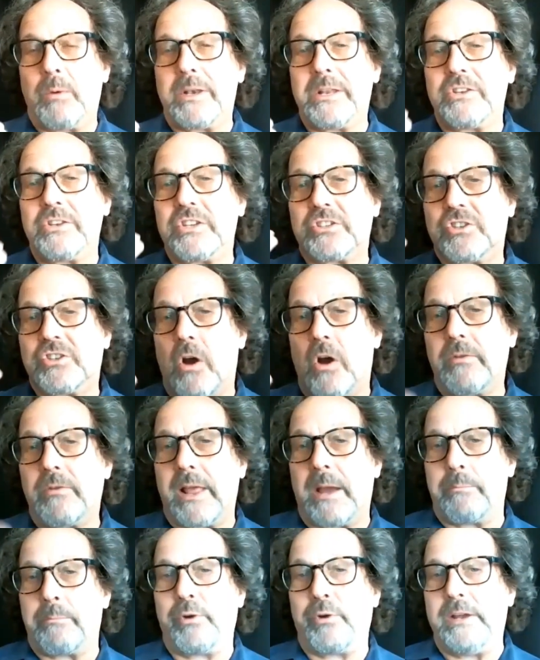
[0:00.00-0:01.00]
to just go over
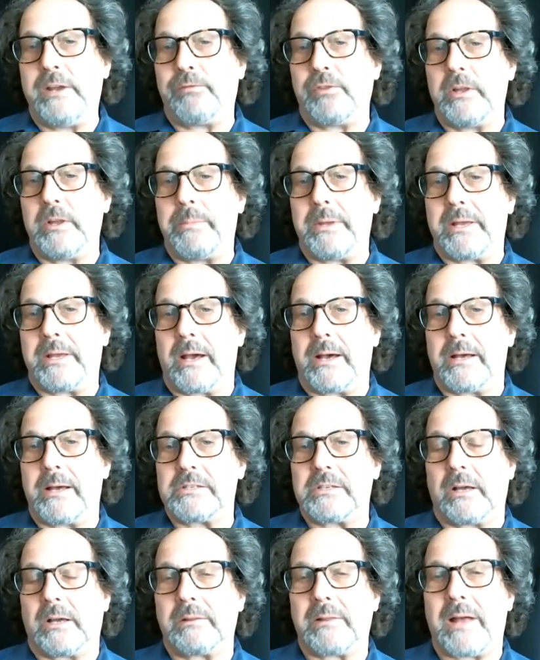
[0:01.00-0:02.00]
that briefly because
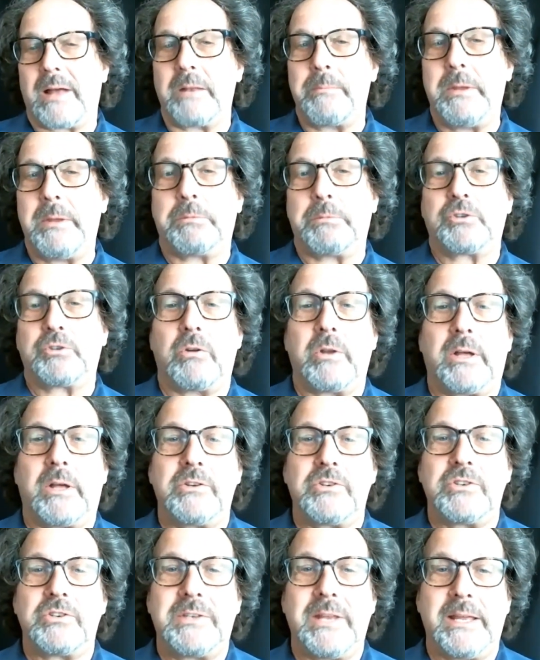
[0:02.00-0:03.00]
a lot of people don't
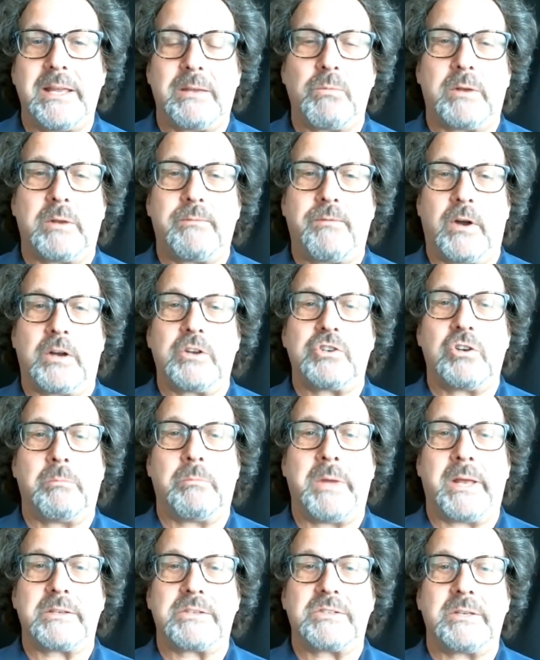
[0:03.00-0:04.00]
understand what functional
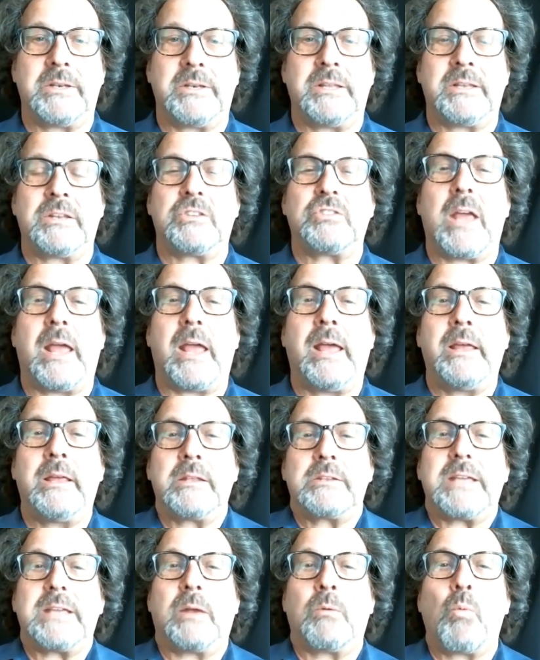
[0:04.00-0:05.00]
medicine is,
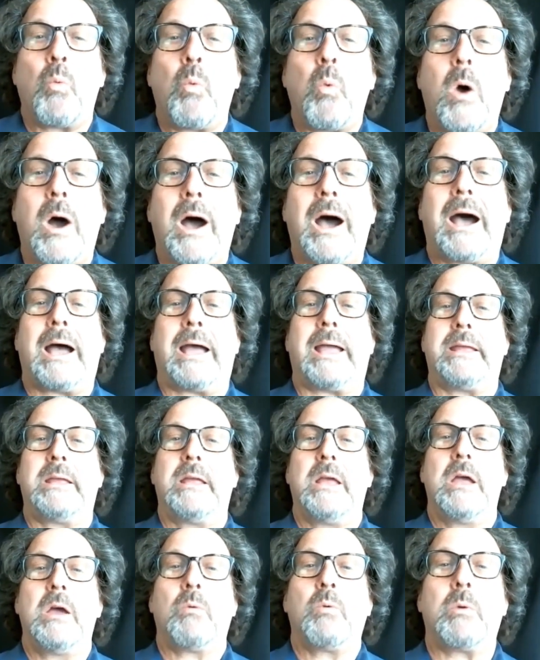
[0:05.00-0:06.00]
is and why
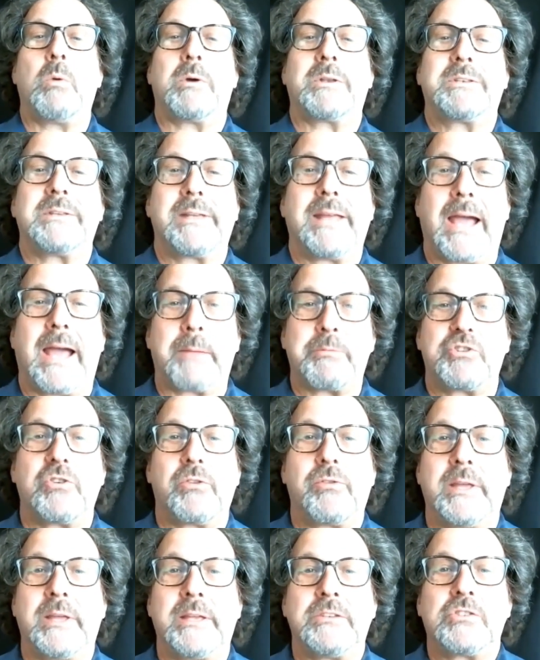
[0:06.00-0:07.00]
we want to capture
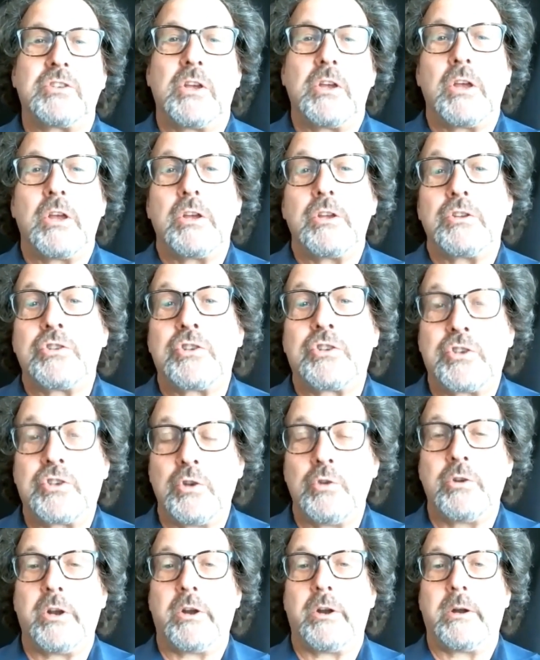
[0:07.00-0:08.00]
things
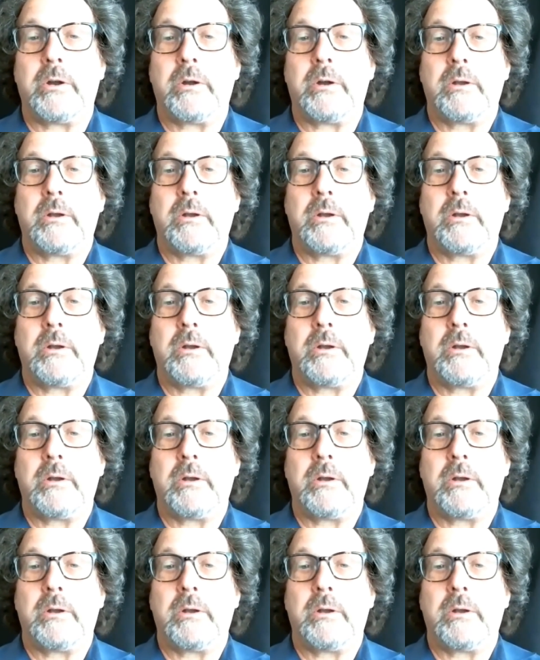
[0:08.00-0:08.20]
sooner